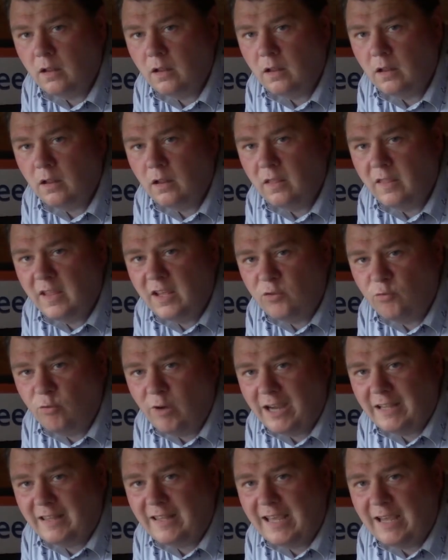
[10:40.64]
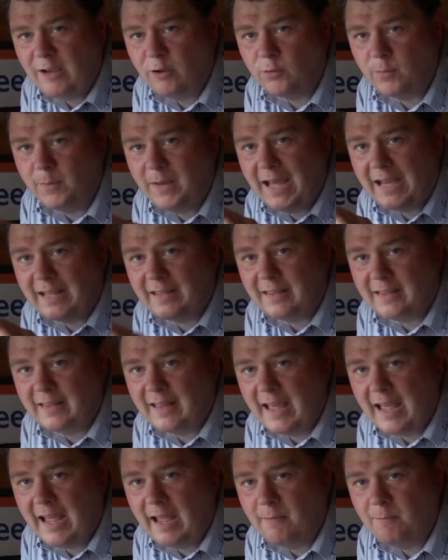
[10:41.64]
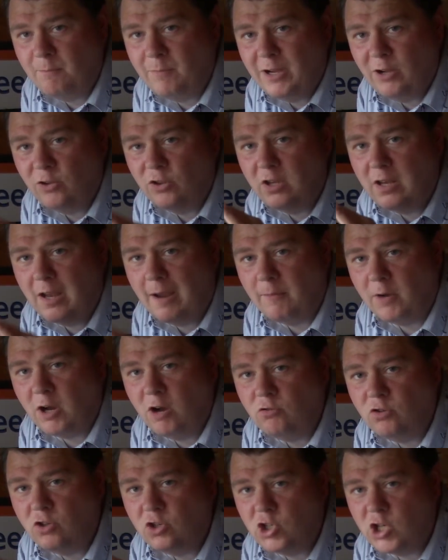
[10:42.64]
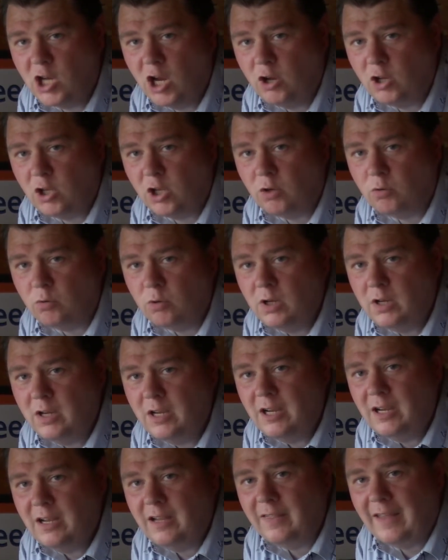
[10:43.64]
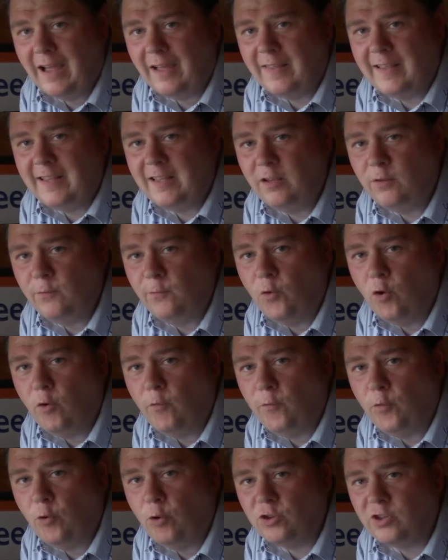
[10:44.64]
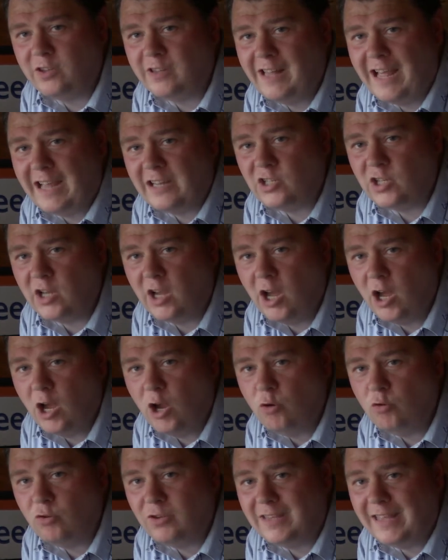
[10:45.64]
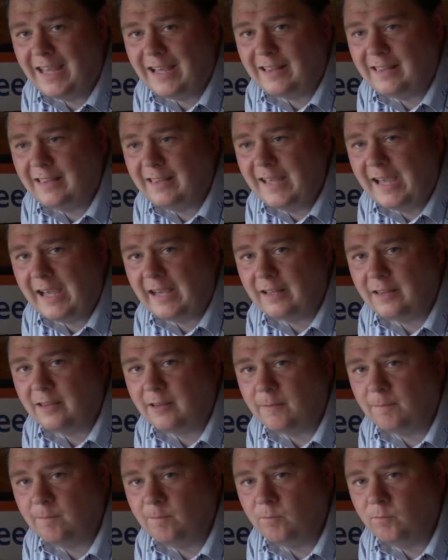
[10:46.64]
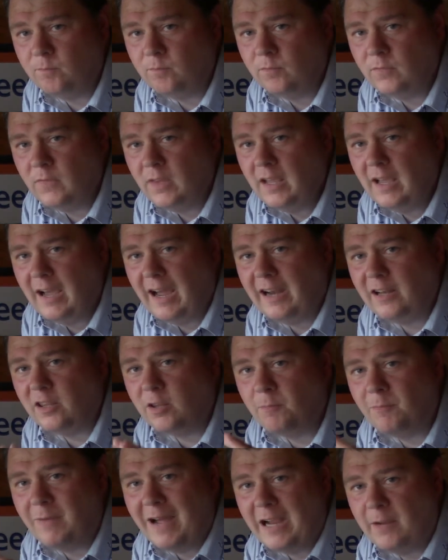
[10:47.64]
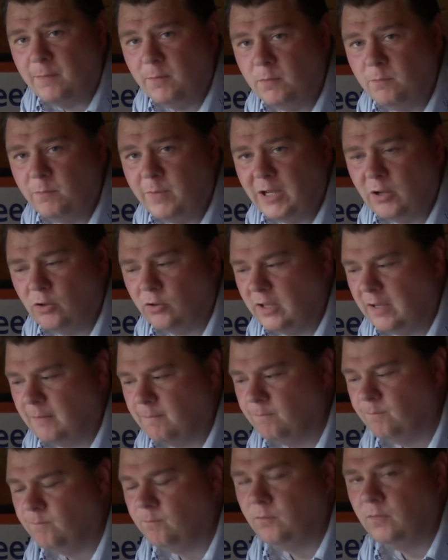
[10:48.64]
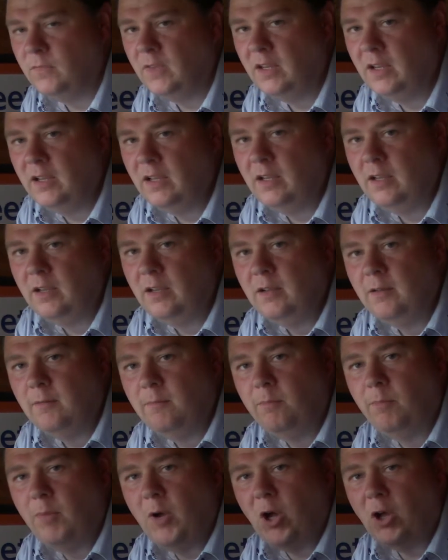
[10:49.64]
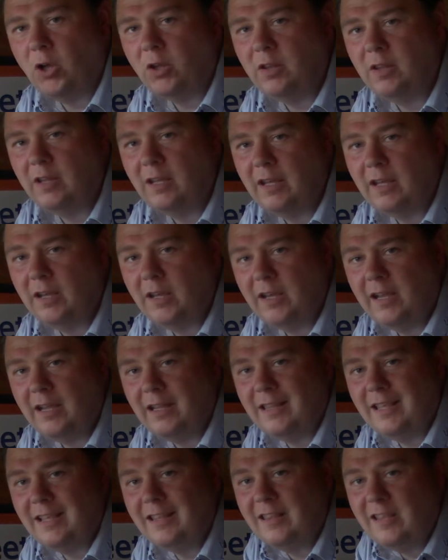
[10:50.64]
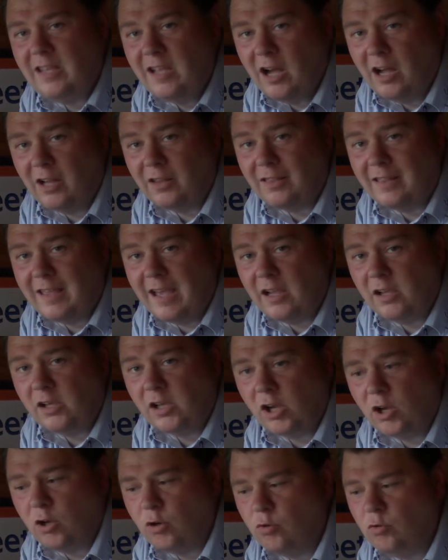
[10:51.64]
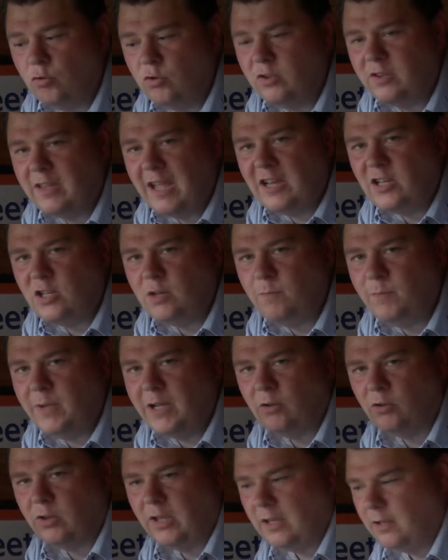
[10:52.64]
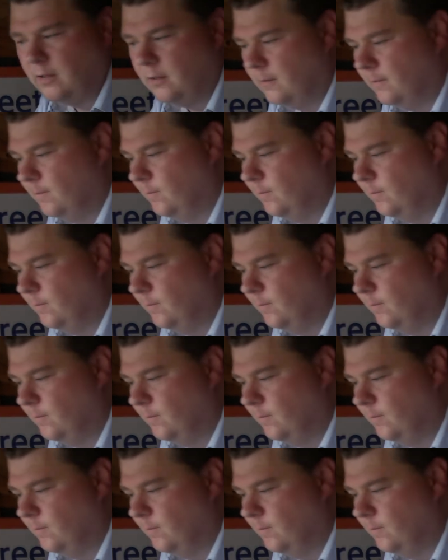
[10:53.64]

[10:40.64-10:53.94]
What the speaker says: This right here is the next building that I'm going to show you. Now this is 44/066 and it's a Bachmann building. But it is the Art Deco station building.